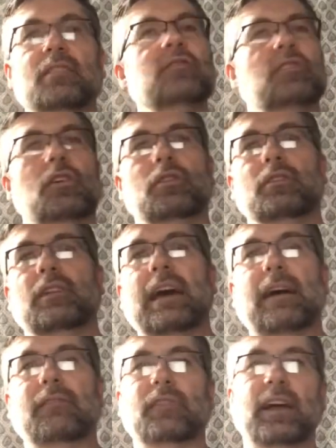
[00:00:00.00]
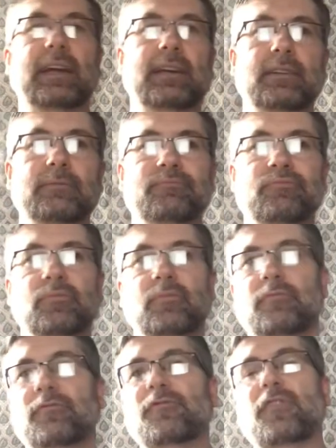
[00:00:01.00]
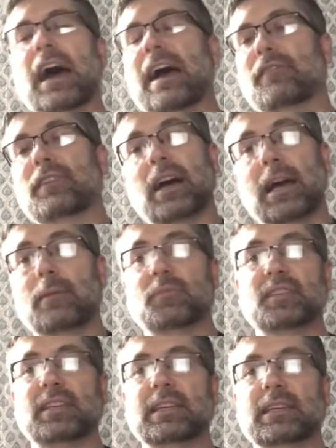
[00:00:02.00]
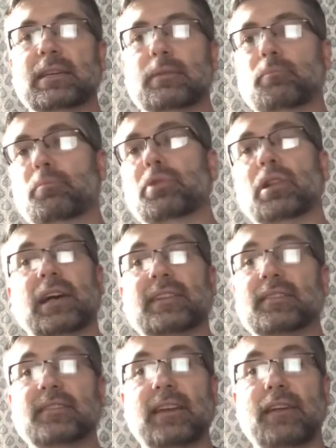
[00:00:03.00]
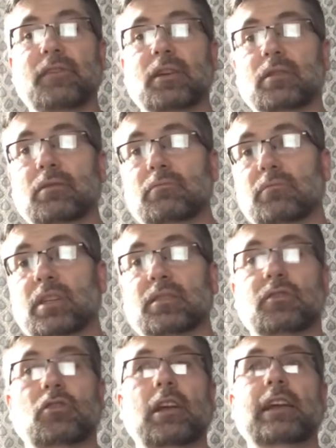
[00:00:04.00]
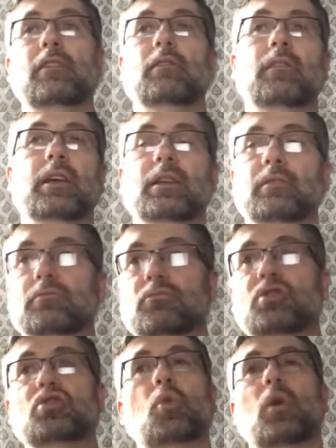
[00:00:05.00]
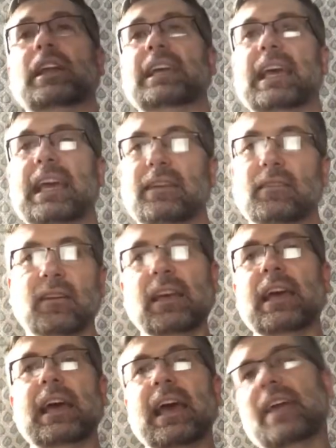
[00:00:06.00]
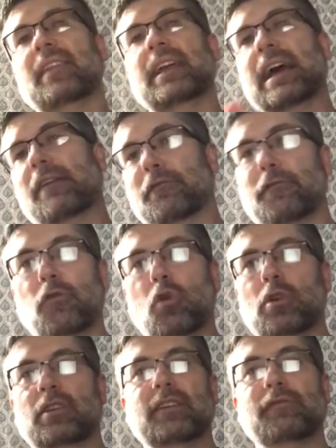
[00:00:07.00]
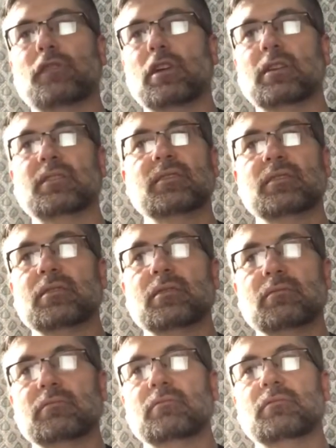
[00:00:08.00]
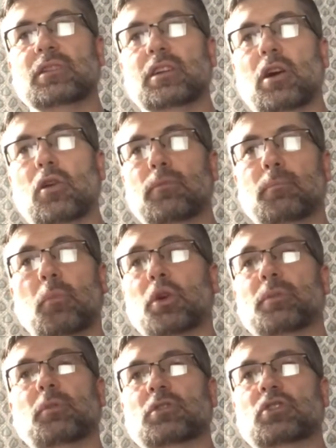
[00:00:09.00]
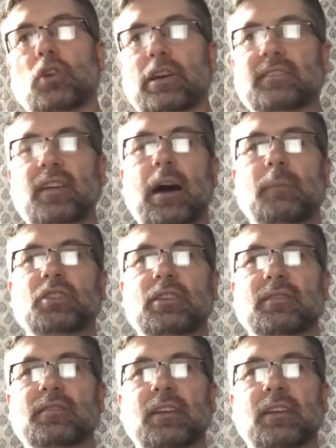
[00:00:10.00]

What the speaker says: So you'd have like 5 times e plus 7 is greater than 28. And they'd have 4 different, multiple choice options.